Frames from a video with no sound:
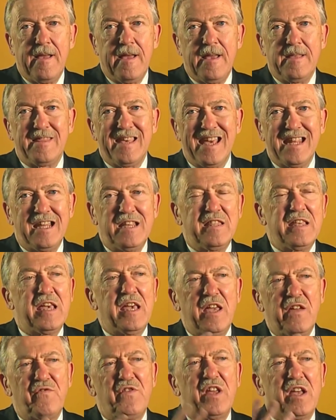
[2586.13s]
And then in the
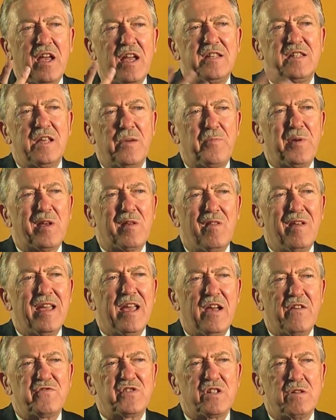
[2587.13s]
evening, I
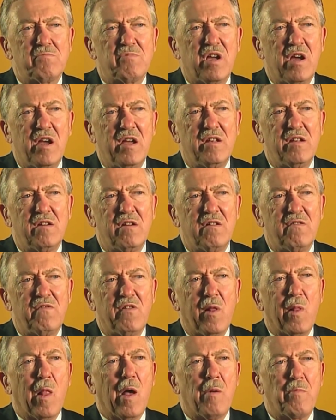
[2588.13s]
typically have some kind
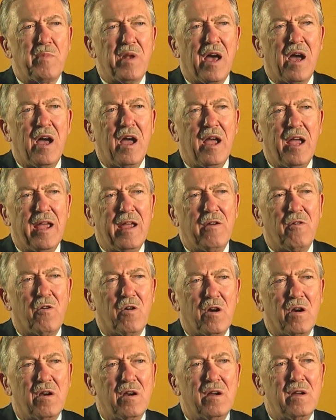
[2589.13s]
of alumni
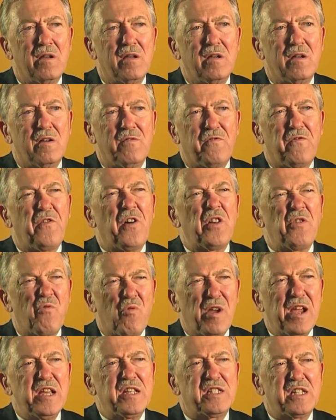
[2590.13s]
or
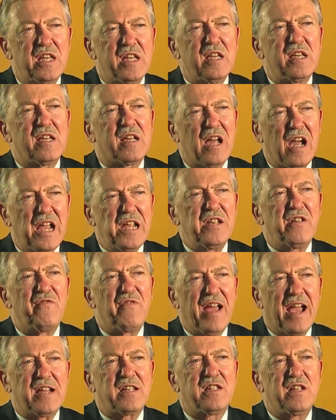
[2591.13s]
fundraising kind
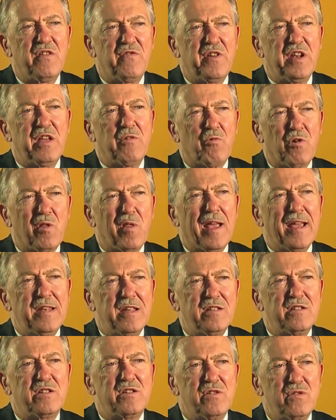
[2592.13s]
of activity
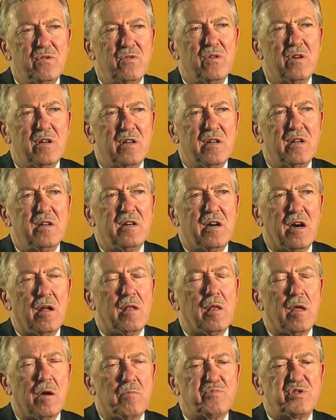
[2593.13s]
related to
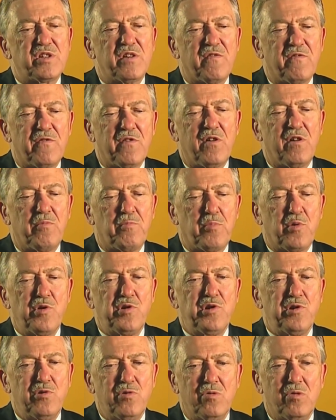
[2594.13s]
alums of uh,
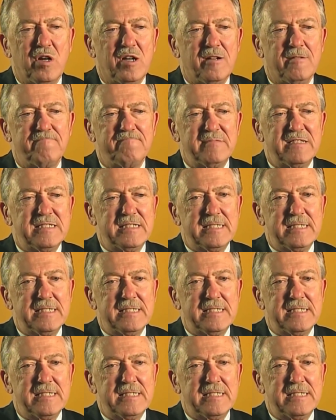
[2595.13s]
Purdue.